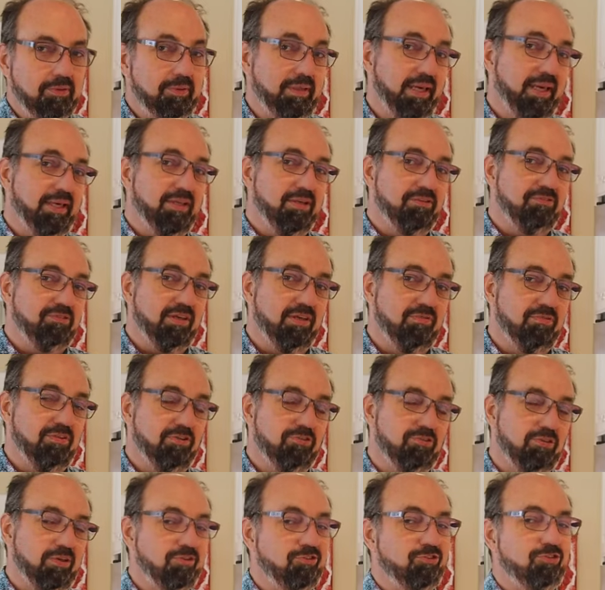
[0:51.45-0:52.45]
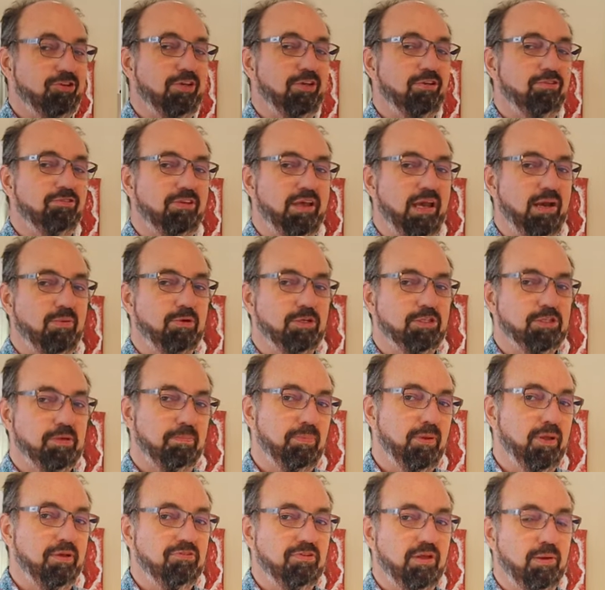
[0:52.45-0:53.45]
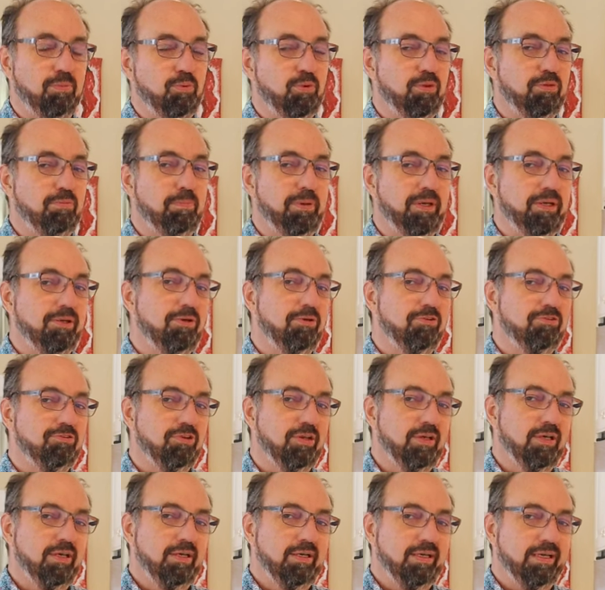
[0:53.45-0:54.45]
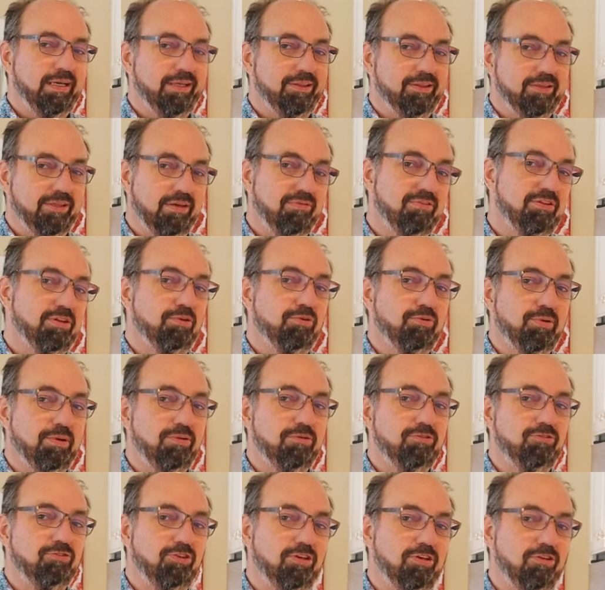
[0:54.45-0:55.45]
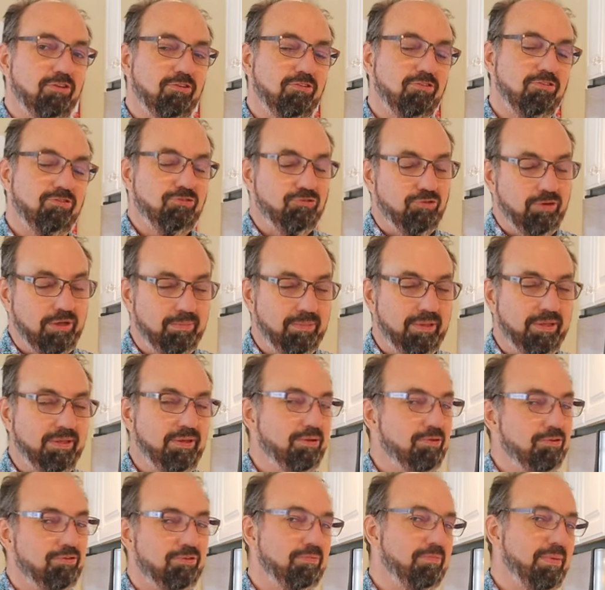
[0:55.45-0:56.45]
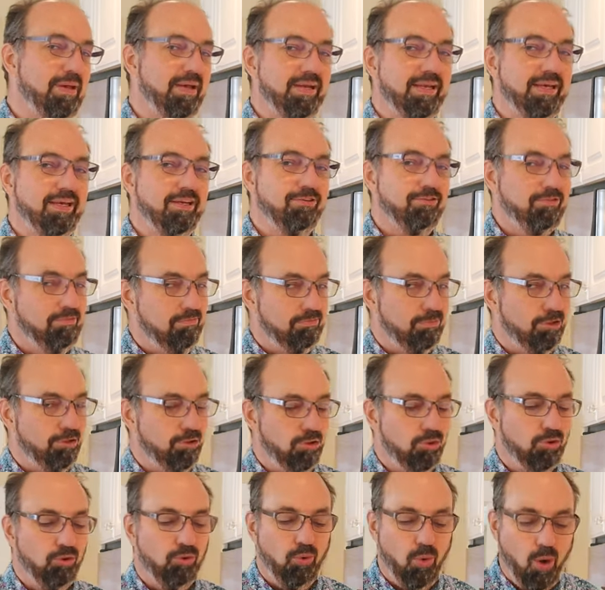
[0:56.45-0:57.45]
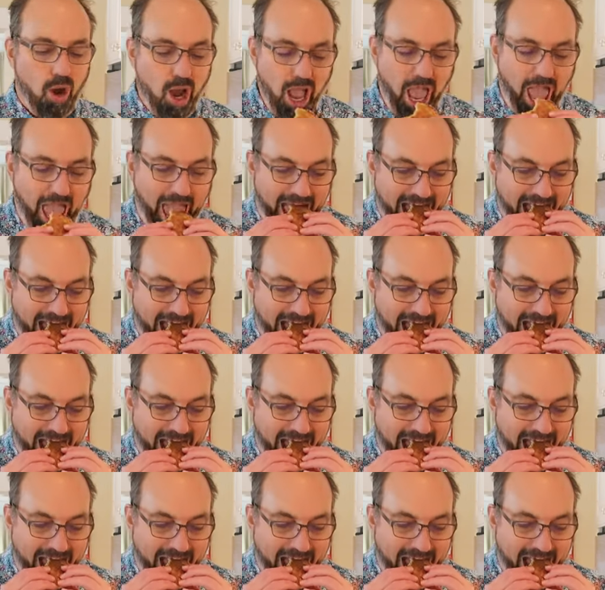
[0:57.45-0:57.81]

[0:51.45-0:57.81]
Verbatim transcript: Okay, let's give this cheese sandwich plussed up with pickles, and giving the grilled cheese treatment using mayonnaise a go.